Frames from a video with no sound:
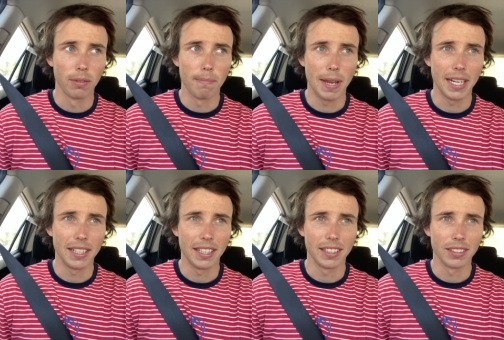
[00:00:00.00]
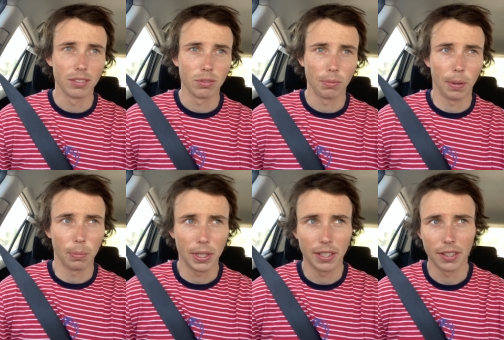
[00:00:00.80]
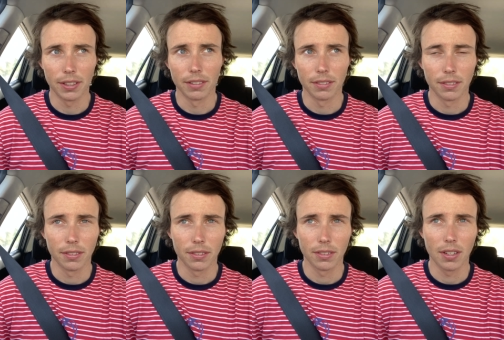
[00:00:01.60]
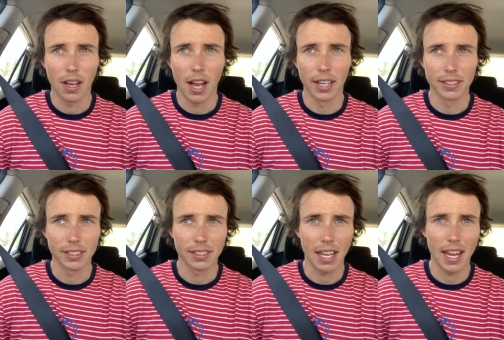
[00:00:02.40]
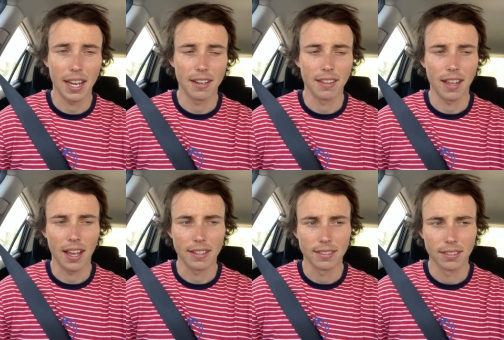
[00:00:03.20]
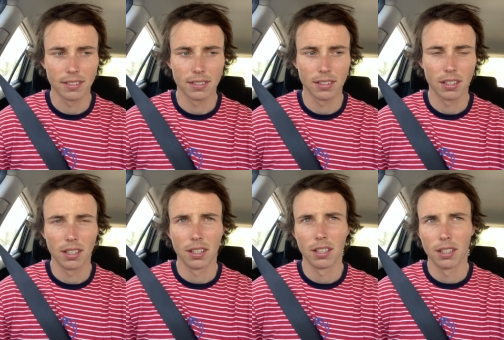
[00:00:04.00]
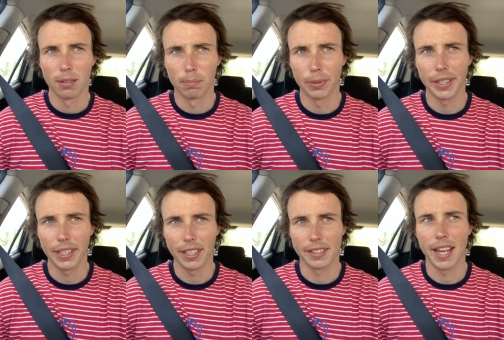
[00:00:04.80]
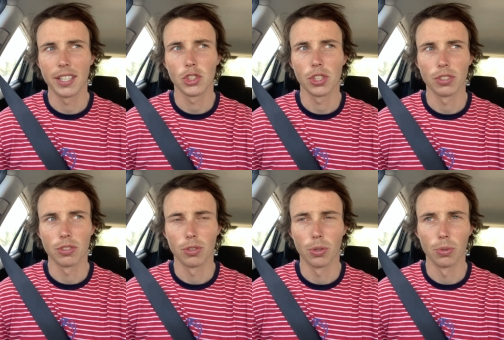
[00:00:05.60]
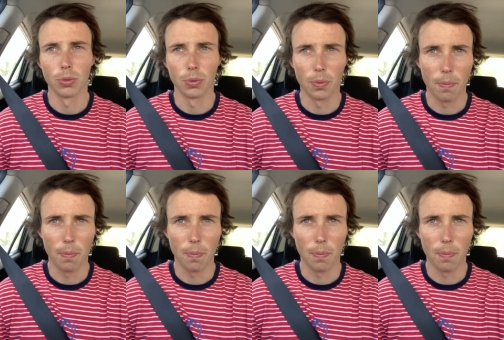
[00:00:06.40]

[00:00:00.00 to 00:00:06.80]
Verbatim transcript: Meaning, when we can understand that bringing attention to